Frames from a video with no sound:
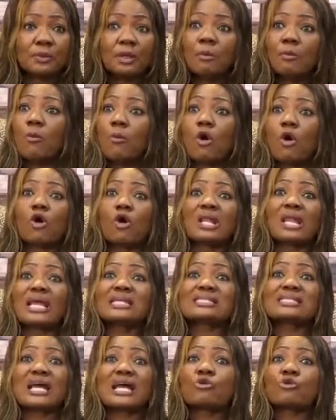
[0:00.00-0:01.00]
Mokola
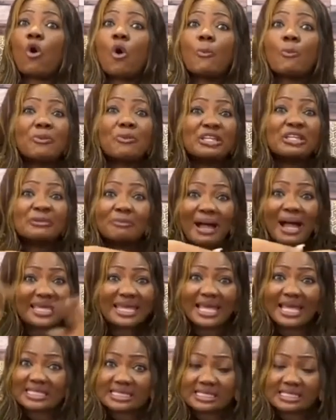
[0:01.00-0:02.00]
is an open
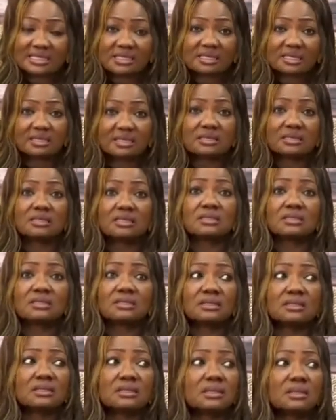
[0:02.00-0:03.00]
market
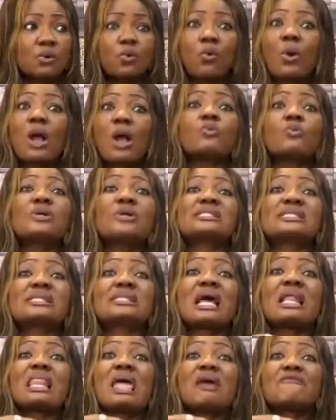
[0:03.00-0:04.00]
where we
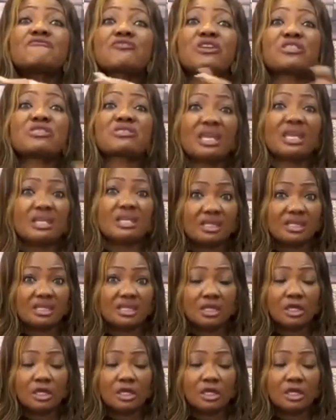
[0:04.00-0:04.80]
sell everything.